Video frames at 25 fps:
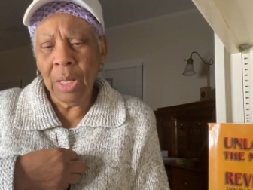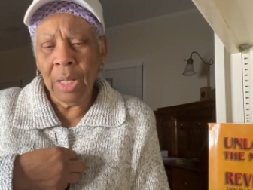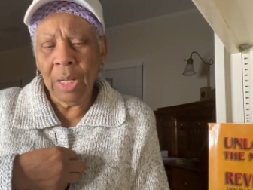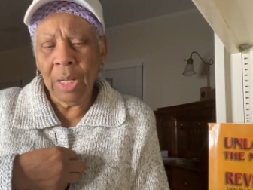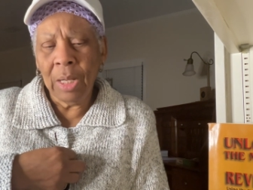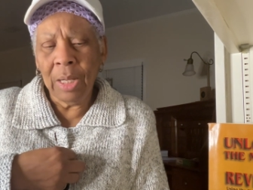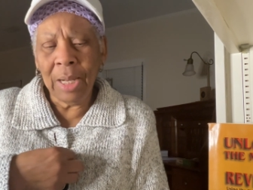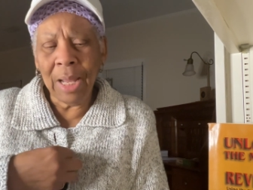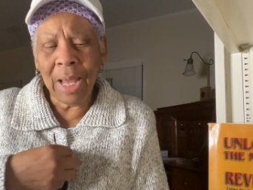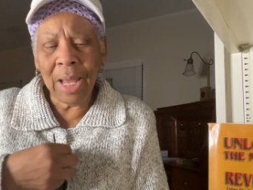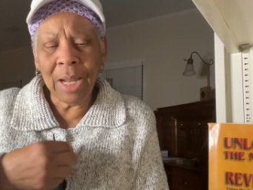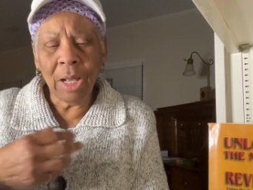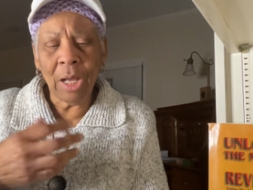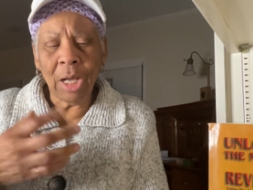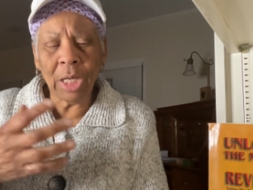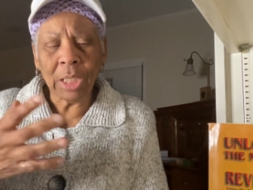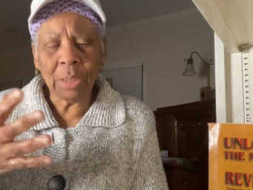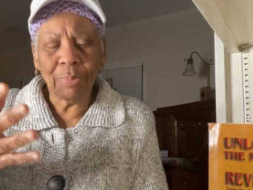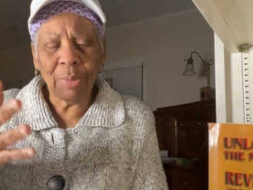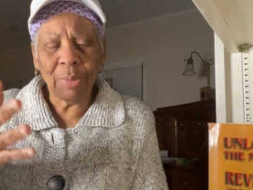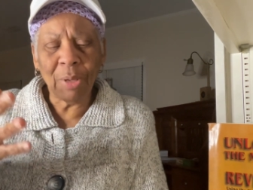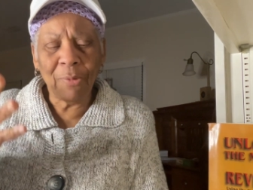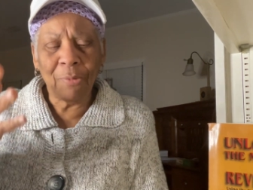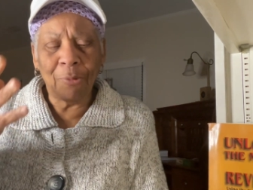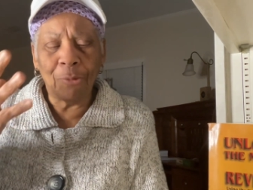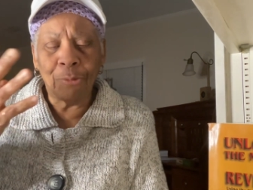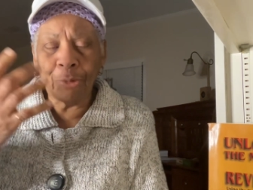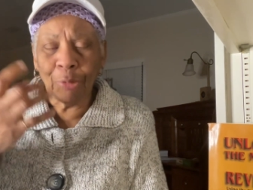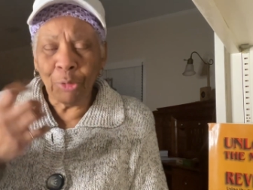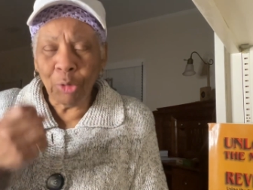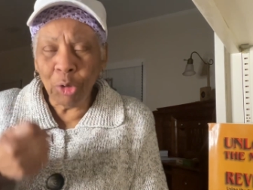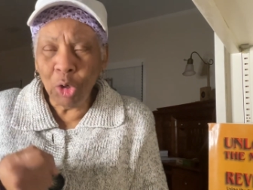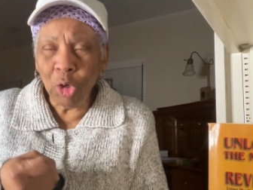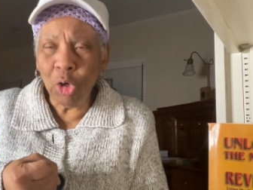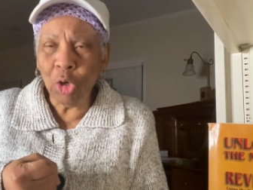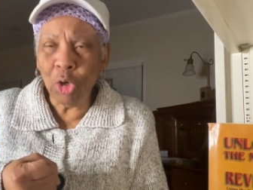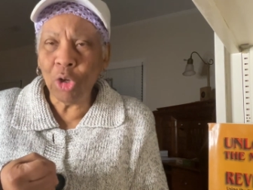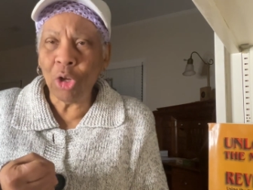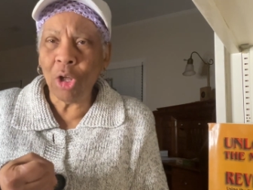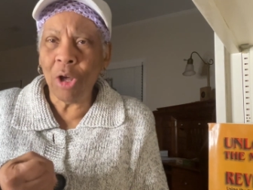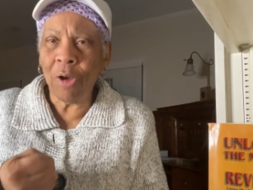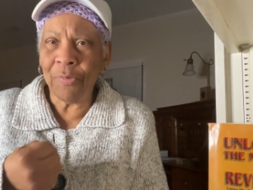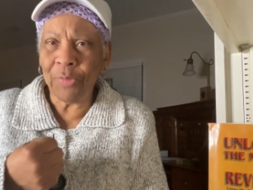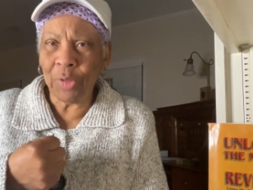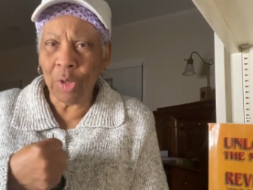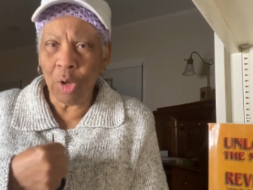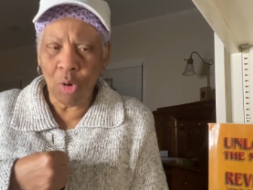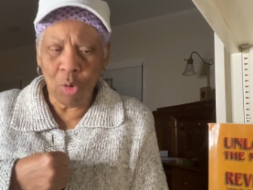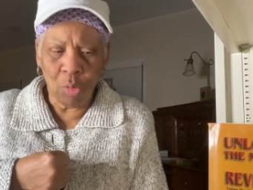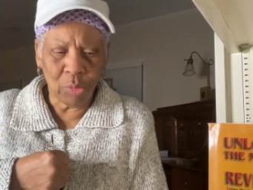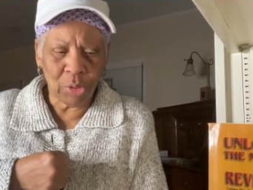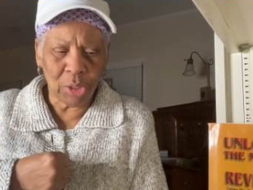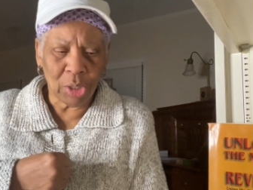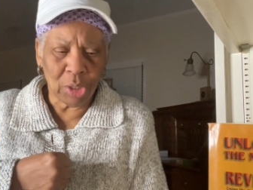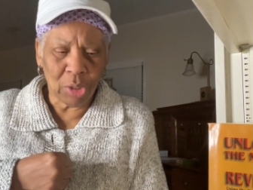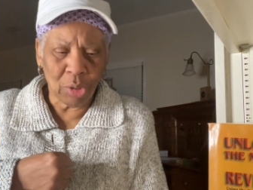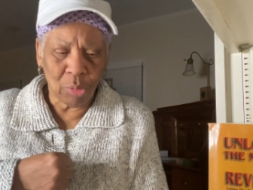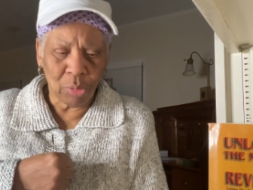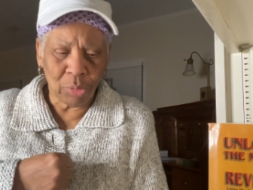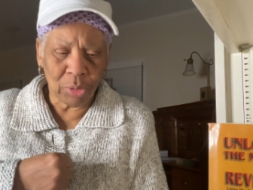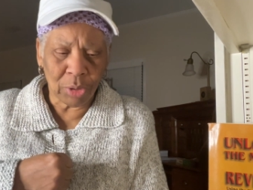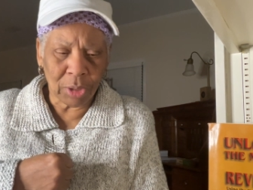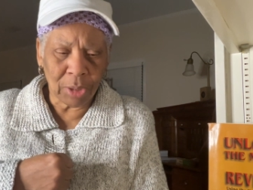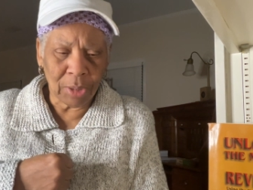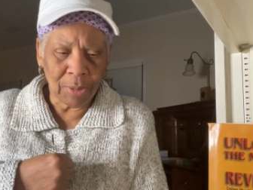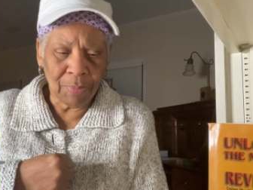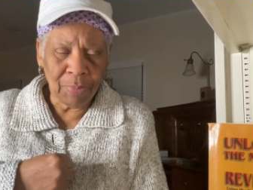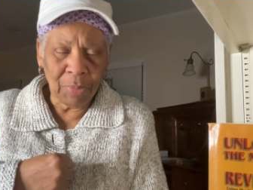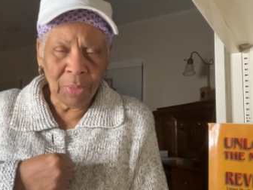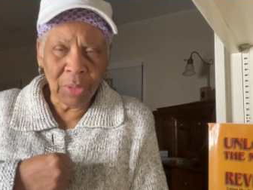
Let us be full of the Holy Ghost.